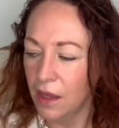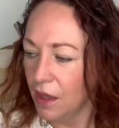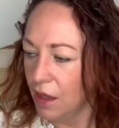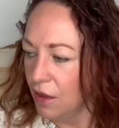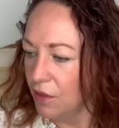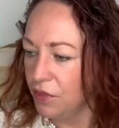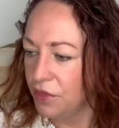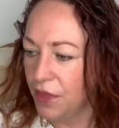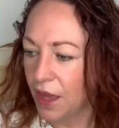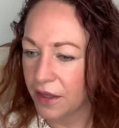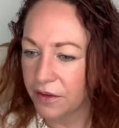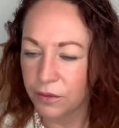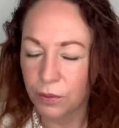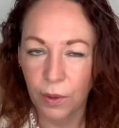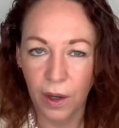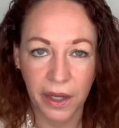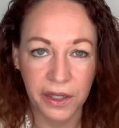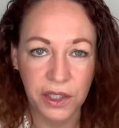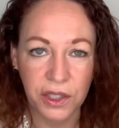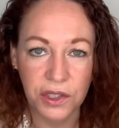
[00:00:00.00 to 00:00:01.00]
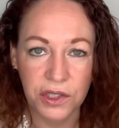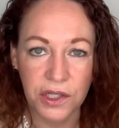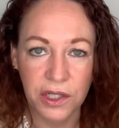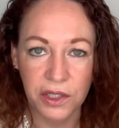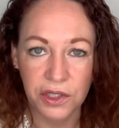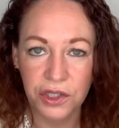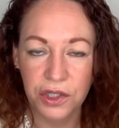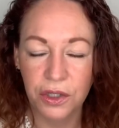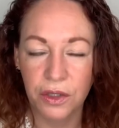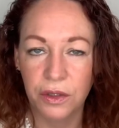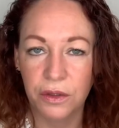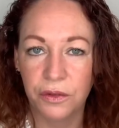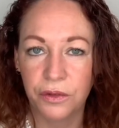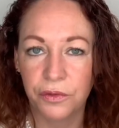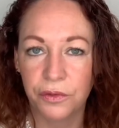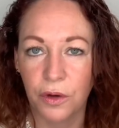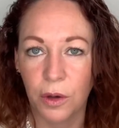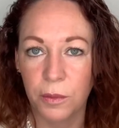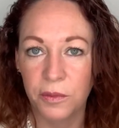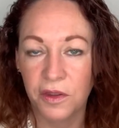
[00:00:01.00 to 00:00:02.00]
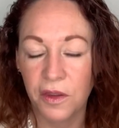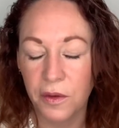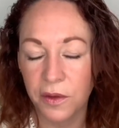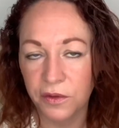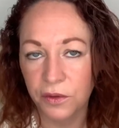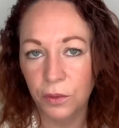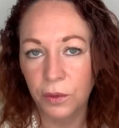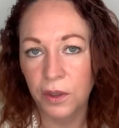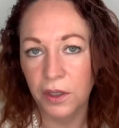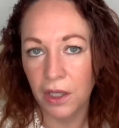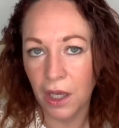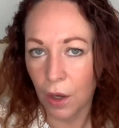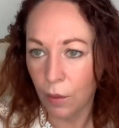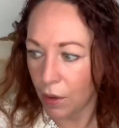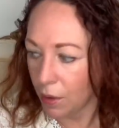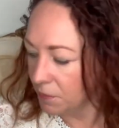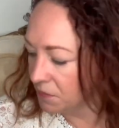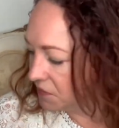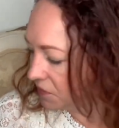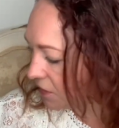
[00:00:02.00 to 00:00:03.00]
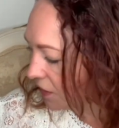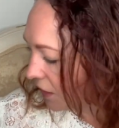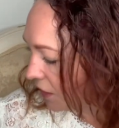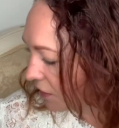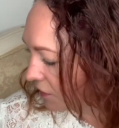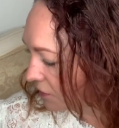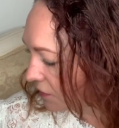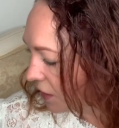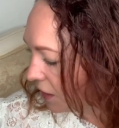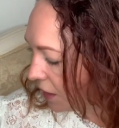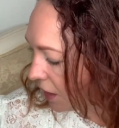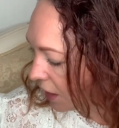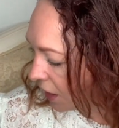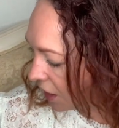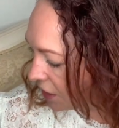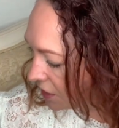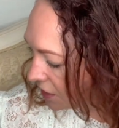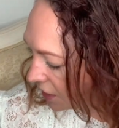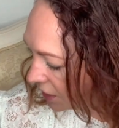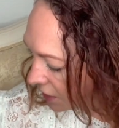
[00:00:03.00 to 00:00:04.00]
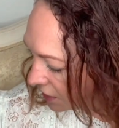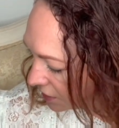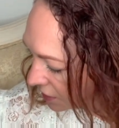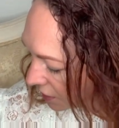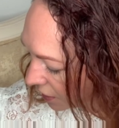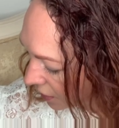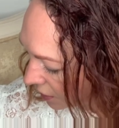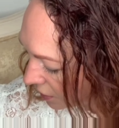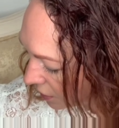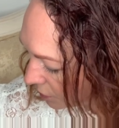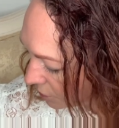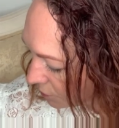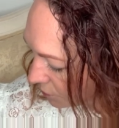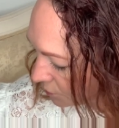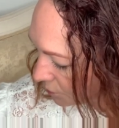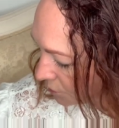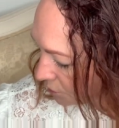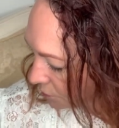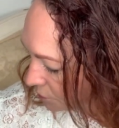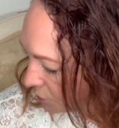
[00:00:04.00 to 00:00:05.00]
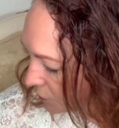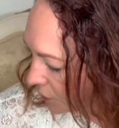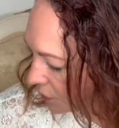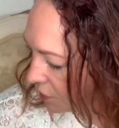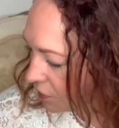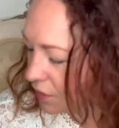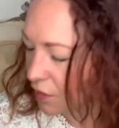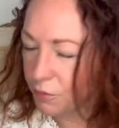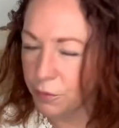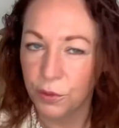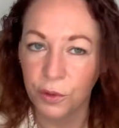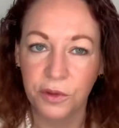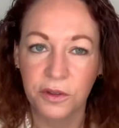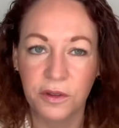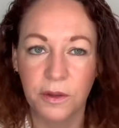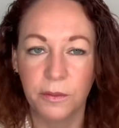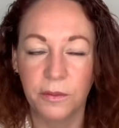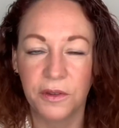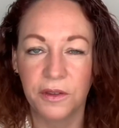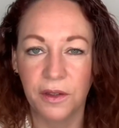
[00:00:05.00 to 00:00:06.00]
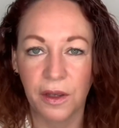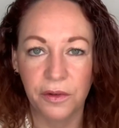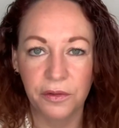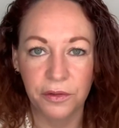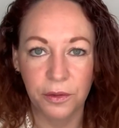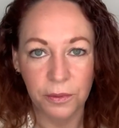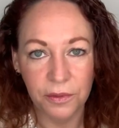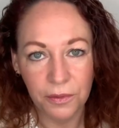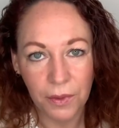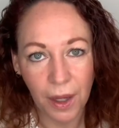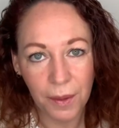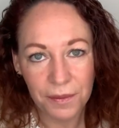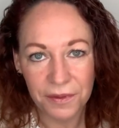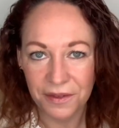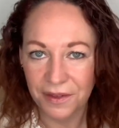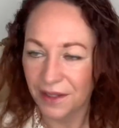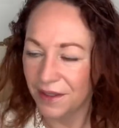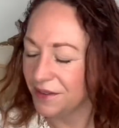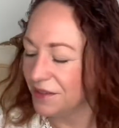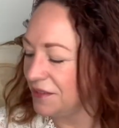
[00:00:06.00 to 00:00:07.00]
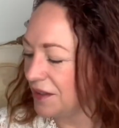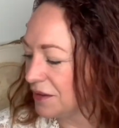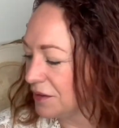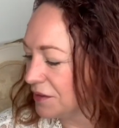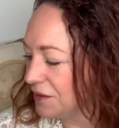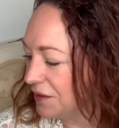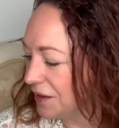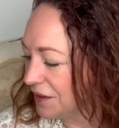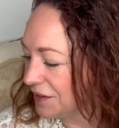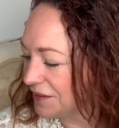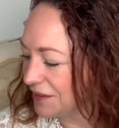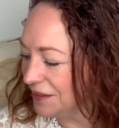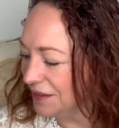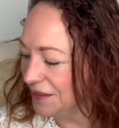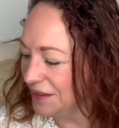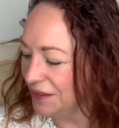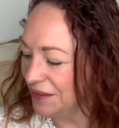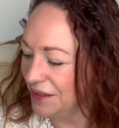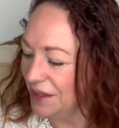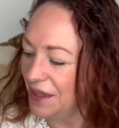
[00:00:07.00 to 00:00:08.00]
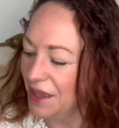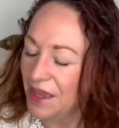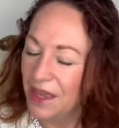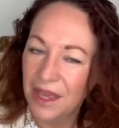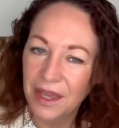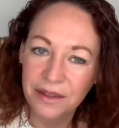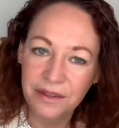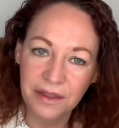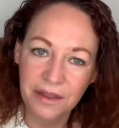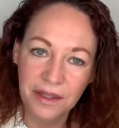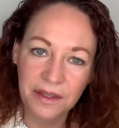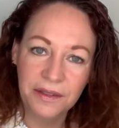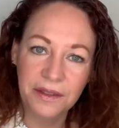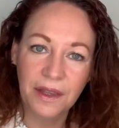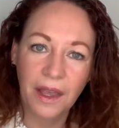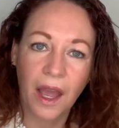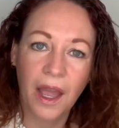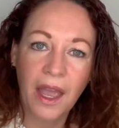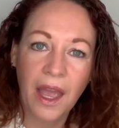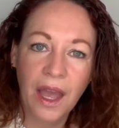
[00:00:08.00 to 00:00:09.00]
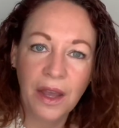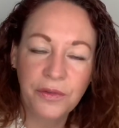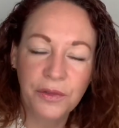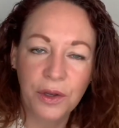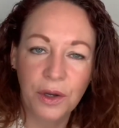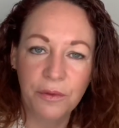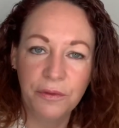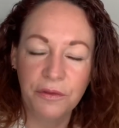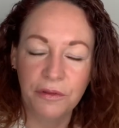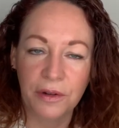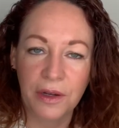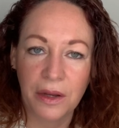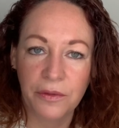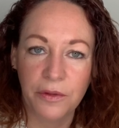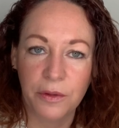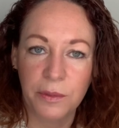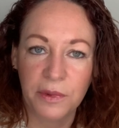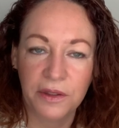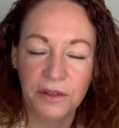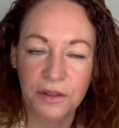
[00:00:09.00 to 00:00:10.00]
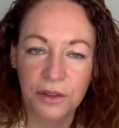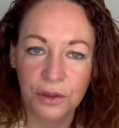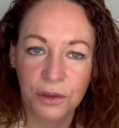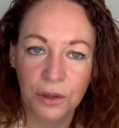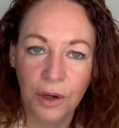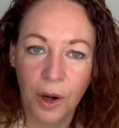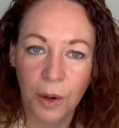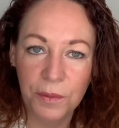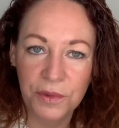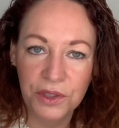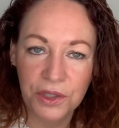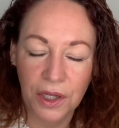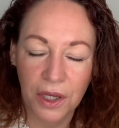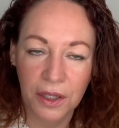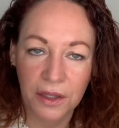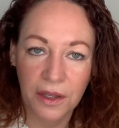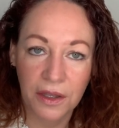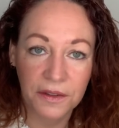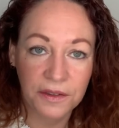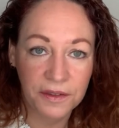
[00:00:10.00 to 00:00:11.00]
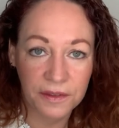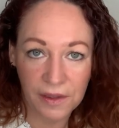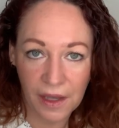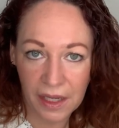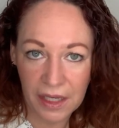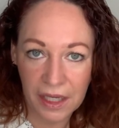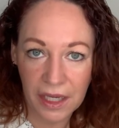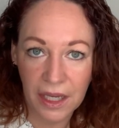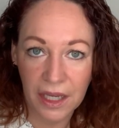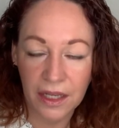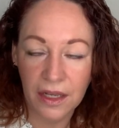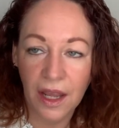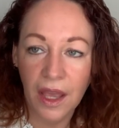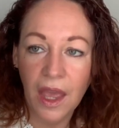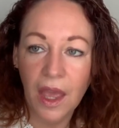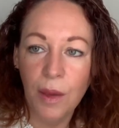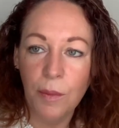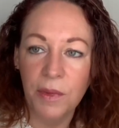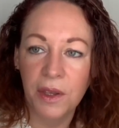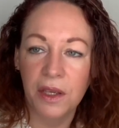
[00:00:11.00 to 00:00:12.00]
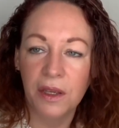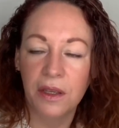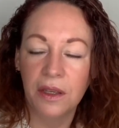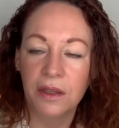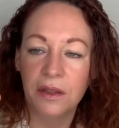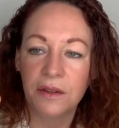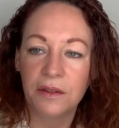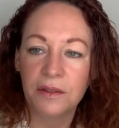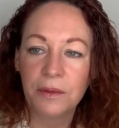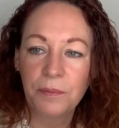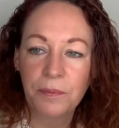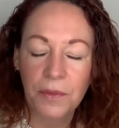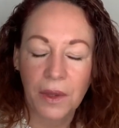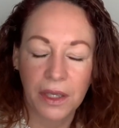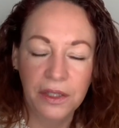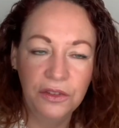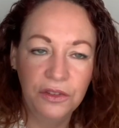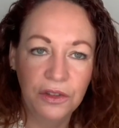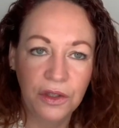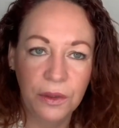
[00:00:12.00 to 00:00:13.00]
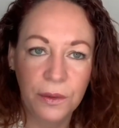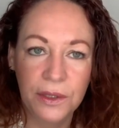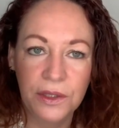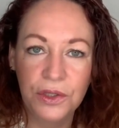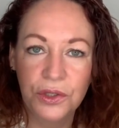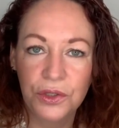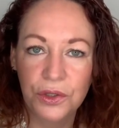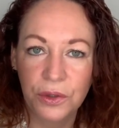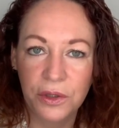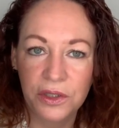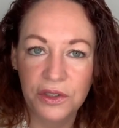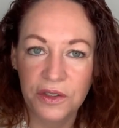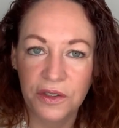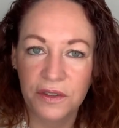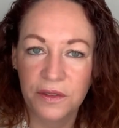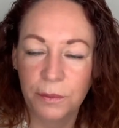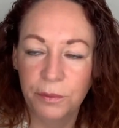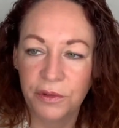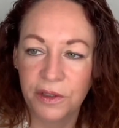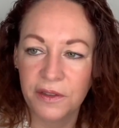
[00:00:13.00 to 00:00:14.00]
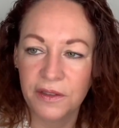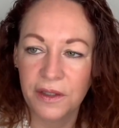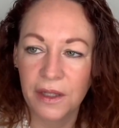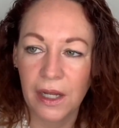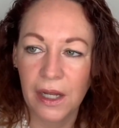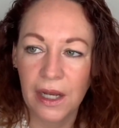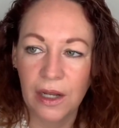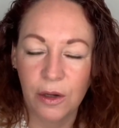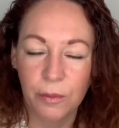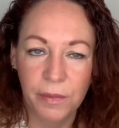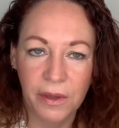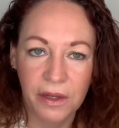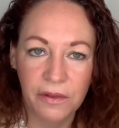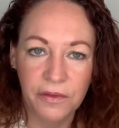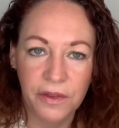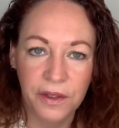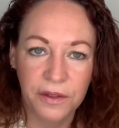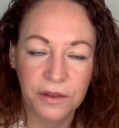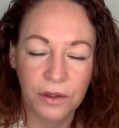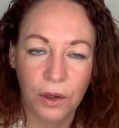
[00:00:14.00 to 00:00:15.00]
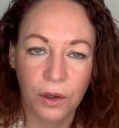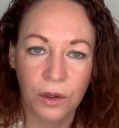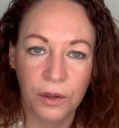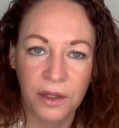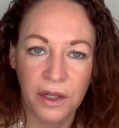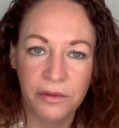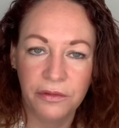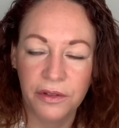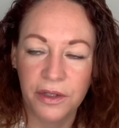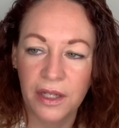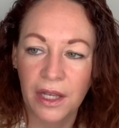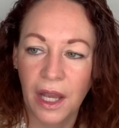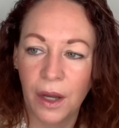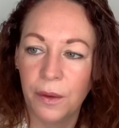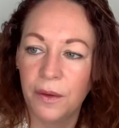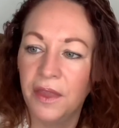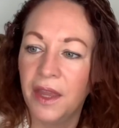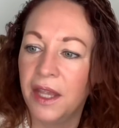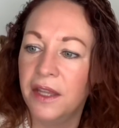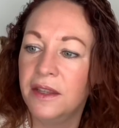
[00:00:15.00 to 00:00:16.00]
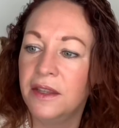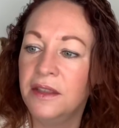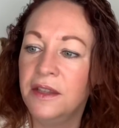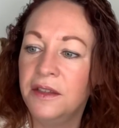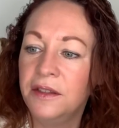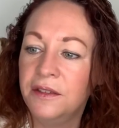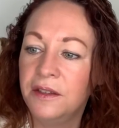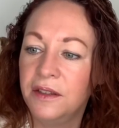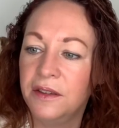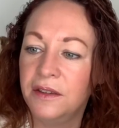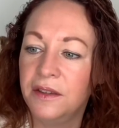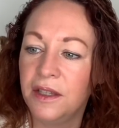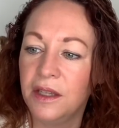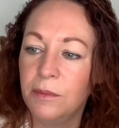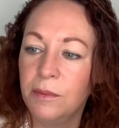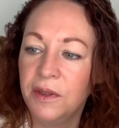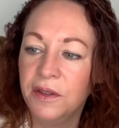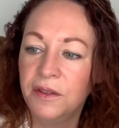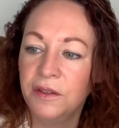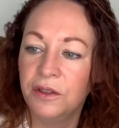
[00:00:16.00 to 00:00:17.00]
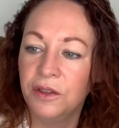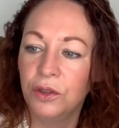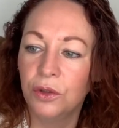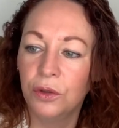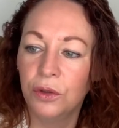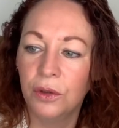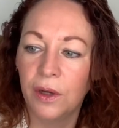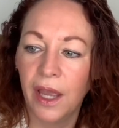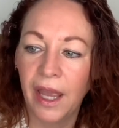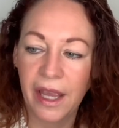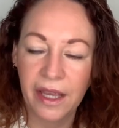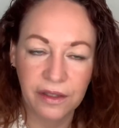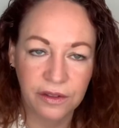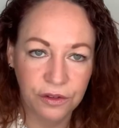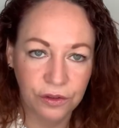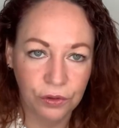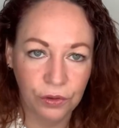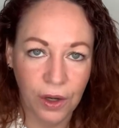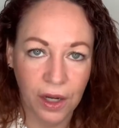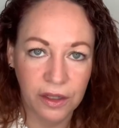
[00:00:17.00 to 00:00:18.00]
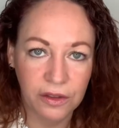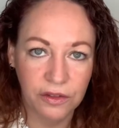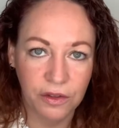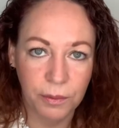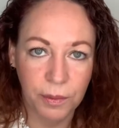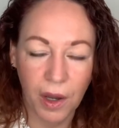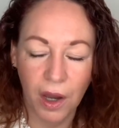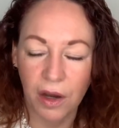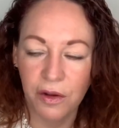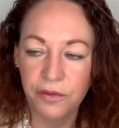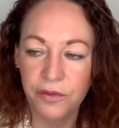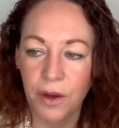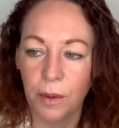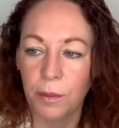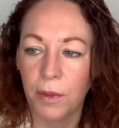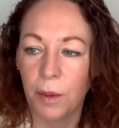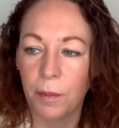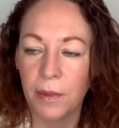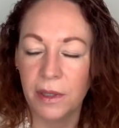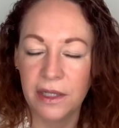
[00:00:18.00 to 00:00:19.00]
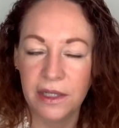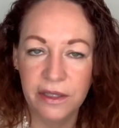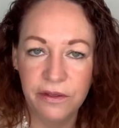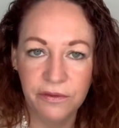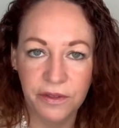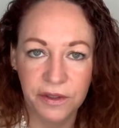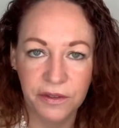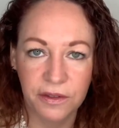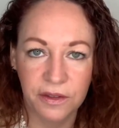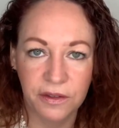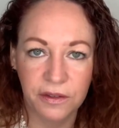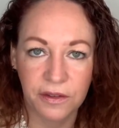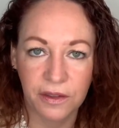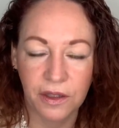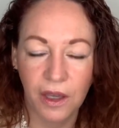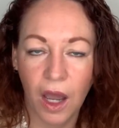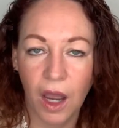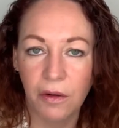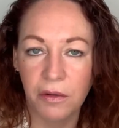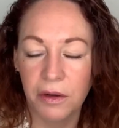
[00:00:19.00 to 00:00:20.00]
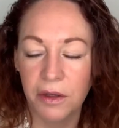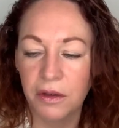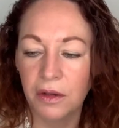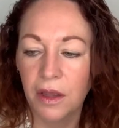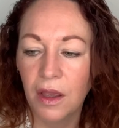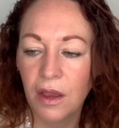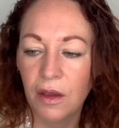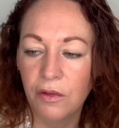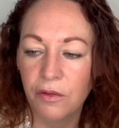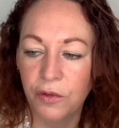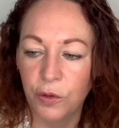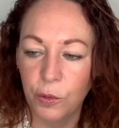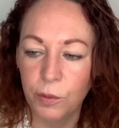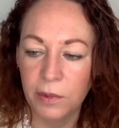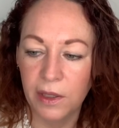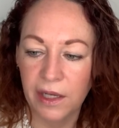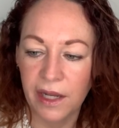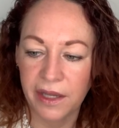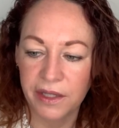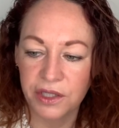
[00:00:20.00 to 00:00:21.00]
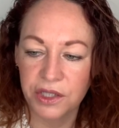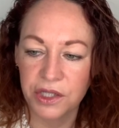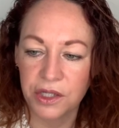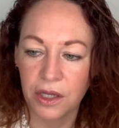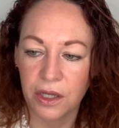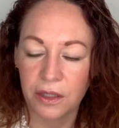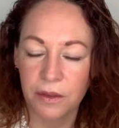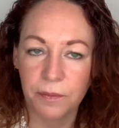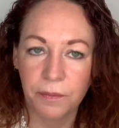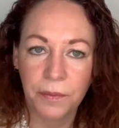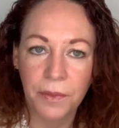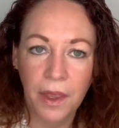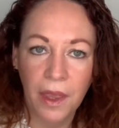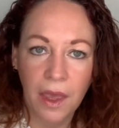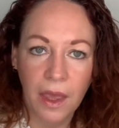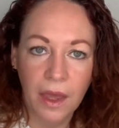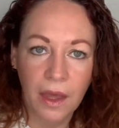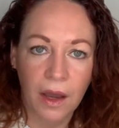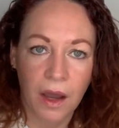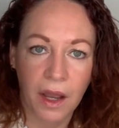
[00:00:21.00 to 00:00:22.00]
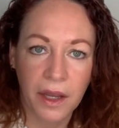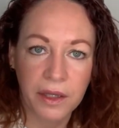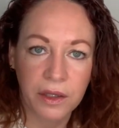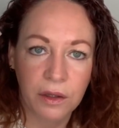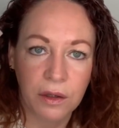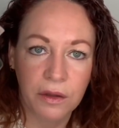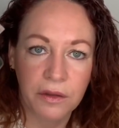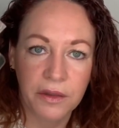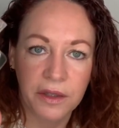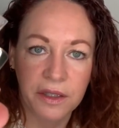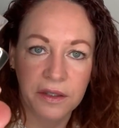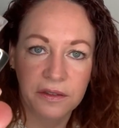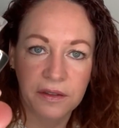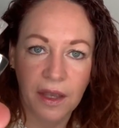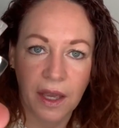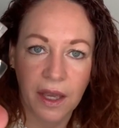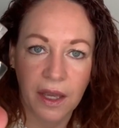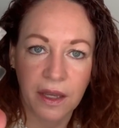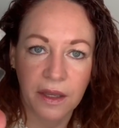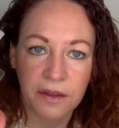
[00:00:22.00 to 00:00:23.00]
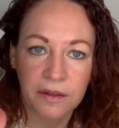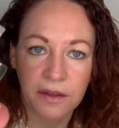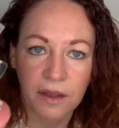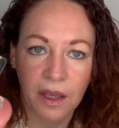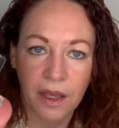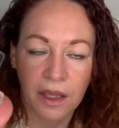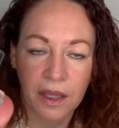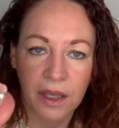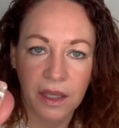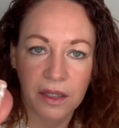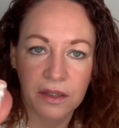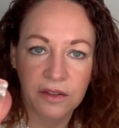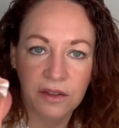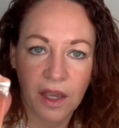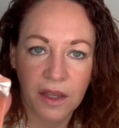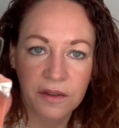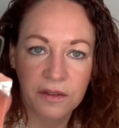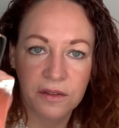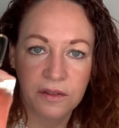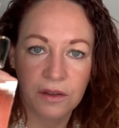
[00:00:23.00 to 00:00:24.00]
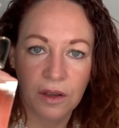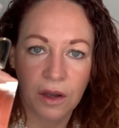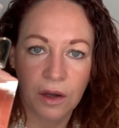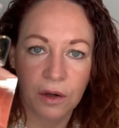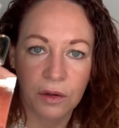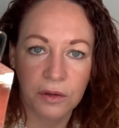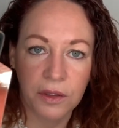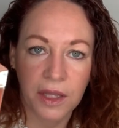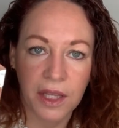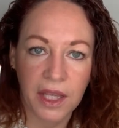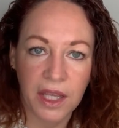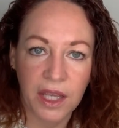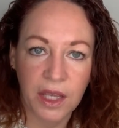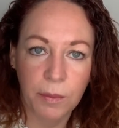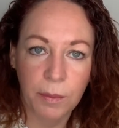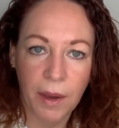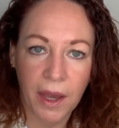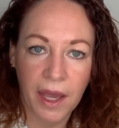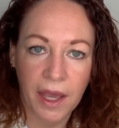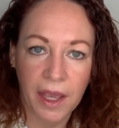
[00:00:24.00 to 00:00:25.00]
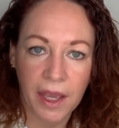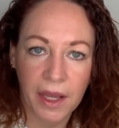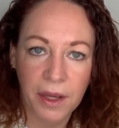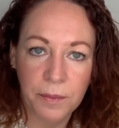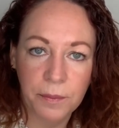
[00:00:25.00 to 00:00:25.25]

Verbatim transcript: That's what I usually choose from. So it's all going to go upstairs, and then um, I've brought some stuff from upstairs, downstairs. So this, I have gone for another Miss Dior option that's stay in because I do enjoy just spritzing a little bit of this on every now and then. And this is the Miss Dior Extract de Parfum. I believe this is the current formulation. I got this as a tester on eBay.